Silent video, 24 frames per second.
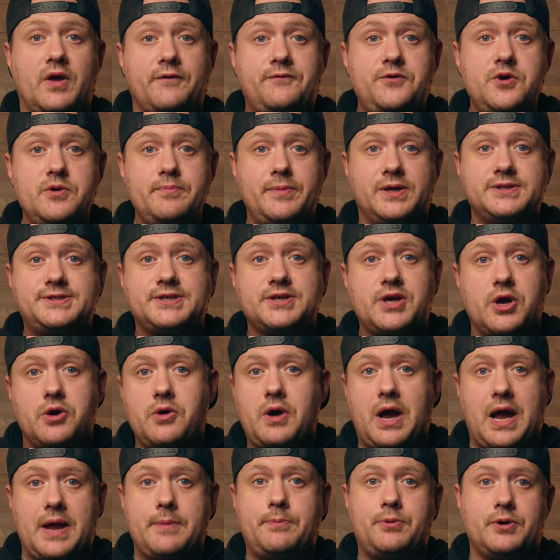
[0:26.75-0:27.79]
A few months ago,
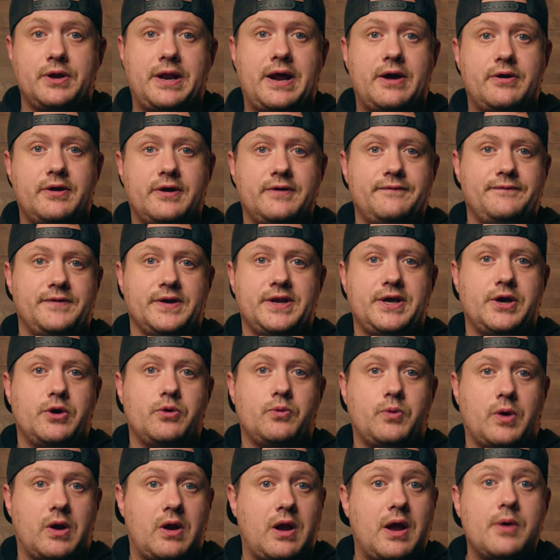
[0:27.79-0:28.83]
I put out a video
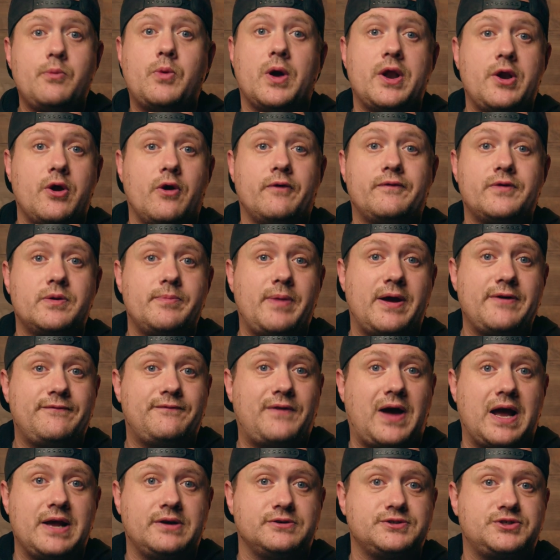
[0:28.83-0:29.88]
where I went over my
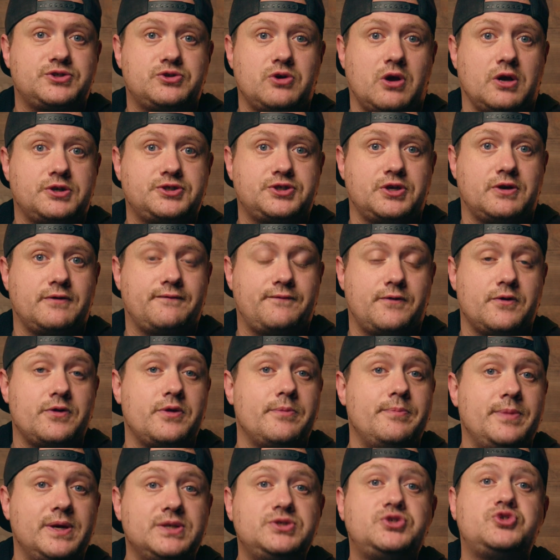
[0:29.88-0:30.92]
file structure for the
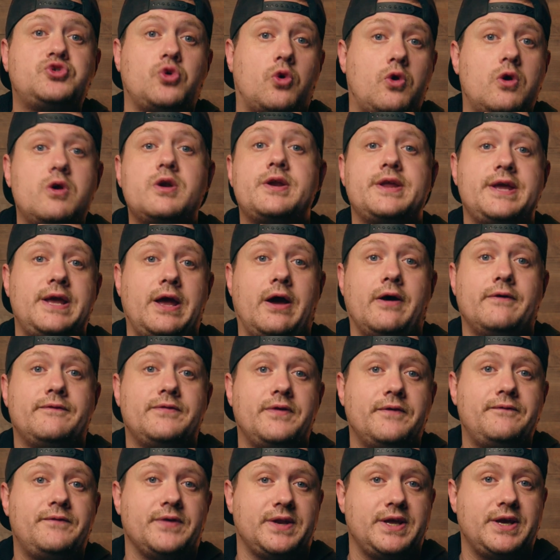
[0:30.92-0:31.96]
majority of
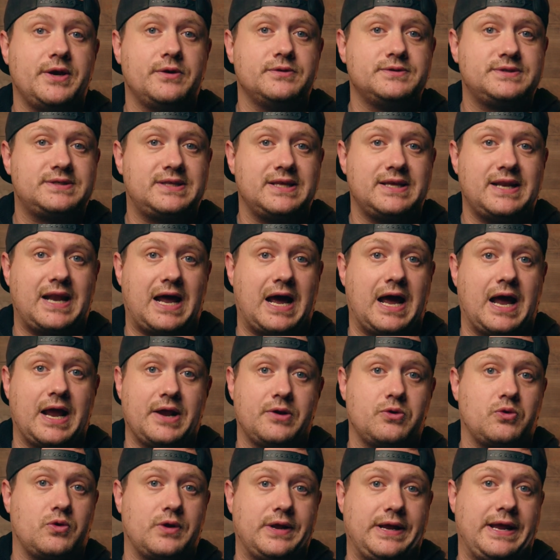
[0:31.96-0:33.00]
the videos that I
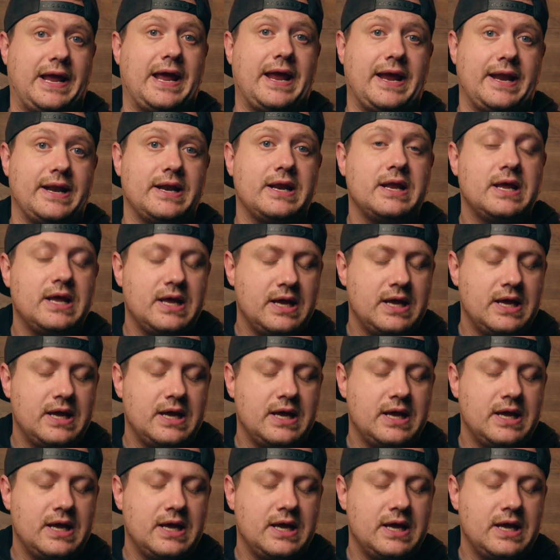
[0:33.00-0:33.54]
create.